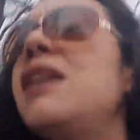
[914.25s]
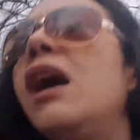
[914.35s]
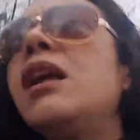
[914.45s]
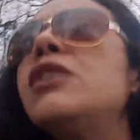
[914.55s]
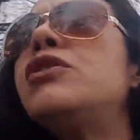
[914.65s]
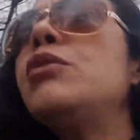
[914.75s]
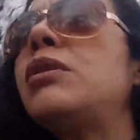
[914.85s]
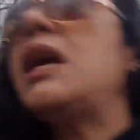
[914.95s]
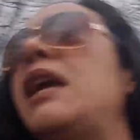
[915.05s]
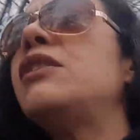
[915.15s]
the other two
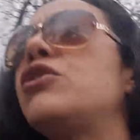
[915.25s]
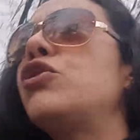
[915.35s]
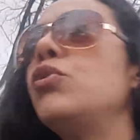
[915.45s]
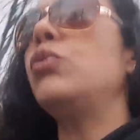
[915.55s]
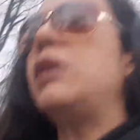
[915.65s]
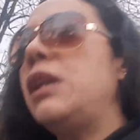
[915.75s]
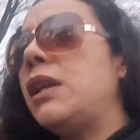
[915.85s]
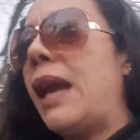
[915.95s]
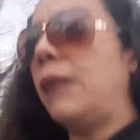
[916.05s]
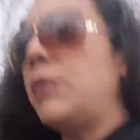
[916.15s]
things to the
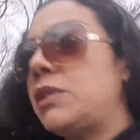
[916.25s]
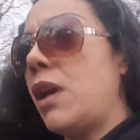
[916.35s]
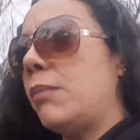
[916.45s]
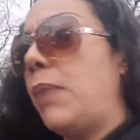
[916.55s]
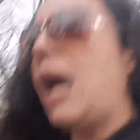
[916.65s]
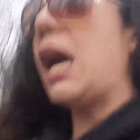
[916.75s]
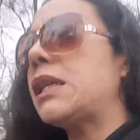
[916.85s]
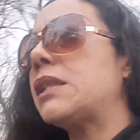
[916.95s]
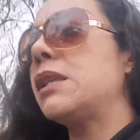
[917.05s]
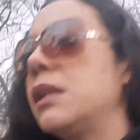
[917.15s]
Amazon
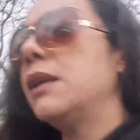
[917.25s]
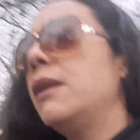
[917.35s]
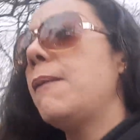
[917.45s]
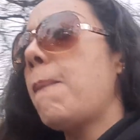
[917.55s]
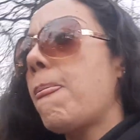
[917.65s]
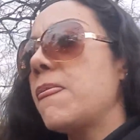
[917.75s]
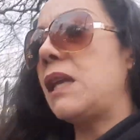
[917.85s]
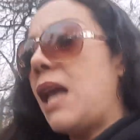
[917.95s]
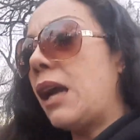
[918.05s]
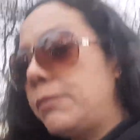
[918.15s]
box, the
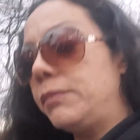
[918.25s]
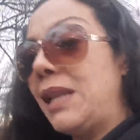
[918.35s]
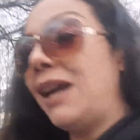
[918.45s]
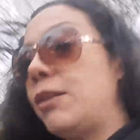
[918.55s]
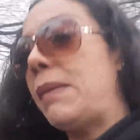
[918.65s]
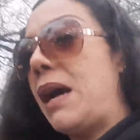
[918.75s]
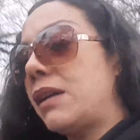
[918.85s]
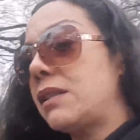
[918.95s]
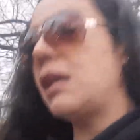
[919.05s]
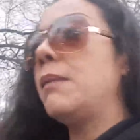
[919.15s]
lock, locker
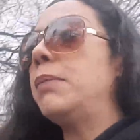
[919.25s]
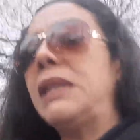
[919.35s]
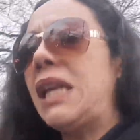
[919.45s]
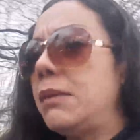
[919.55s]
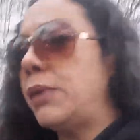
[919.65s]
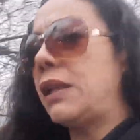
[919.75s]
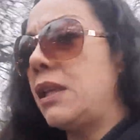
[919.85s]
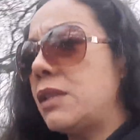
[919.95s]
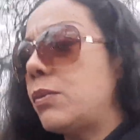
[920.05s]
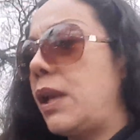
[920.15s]
box, but they didn't bring
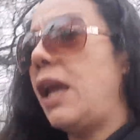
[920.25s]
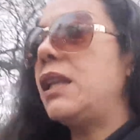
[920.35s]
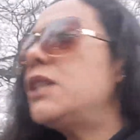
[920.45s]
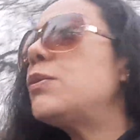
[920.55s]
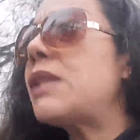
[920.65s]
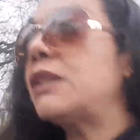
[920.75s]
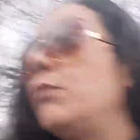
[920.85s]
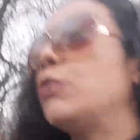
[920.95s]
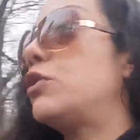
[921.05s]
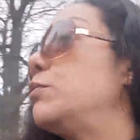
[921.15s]
this one. And this was like the
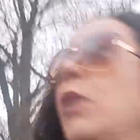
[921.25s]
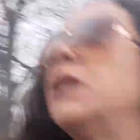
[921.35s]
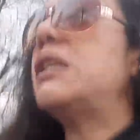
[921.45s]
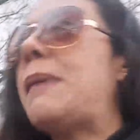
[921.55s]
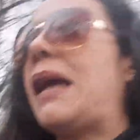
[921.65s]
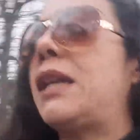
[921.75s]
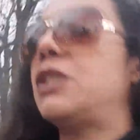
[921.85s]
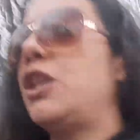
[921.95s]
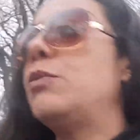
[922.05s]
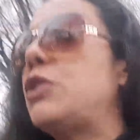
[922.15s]
most smallest package.
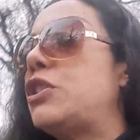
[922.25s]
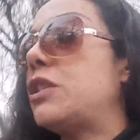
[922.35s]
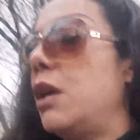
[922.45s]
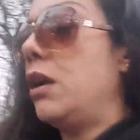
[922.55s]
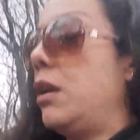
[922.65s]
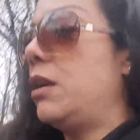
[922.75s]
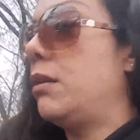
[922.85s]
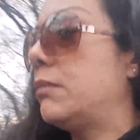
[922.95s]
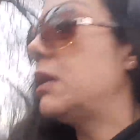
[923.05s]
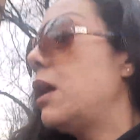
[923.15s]
It was
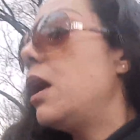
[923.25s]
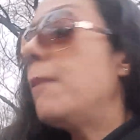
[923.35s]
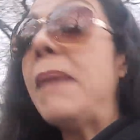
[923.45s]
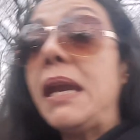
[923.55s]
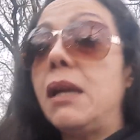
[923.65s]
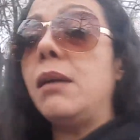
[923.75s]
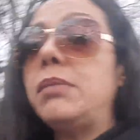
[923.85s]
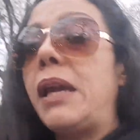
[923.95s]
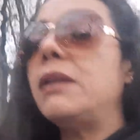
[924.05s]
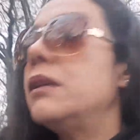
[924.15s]
um, makeup,
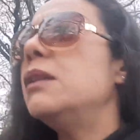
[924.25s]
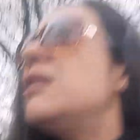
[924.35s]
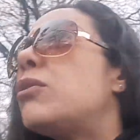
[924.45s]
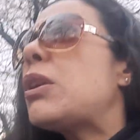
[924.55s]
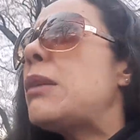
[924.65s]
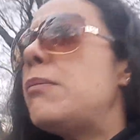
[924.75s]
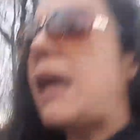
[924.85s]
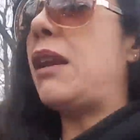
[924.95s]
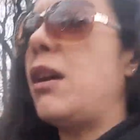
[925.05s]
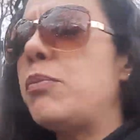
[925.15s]
like three
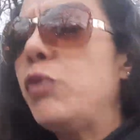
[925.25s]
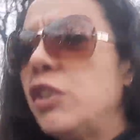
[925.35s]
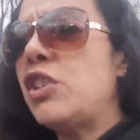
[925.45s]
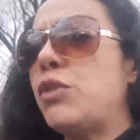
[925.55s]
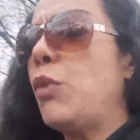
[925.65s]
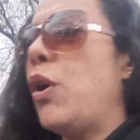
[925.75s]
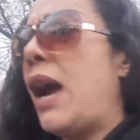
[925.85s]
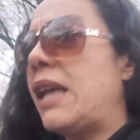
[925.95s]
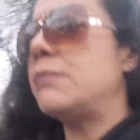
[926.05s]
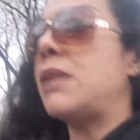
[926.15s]
makeup, really small
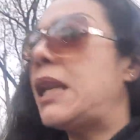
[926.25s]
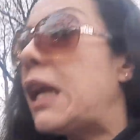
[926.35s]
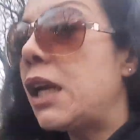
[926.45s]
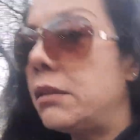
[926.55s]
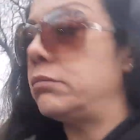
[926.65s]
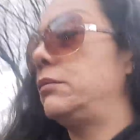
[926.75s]
items. And they could...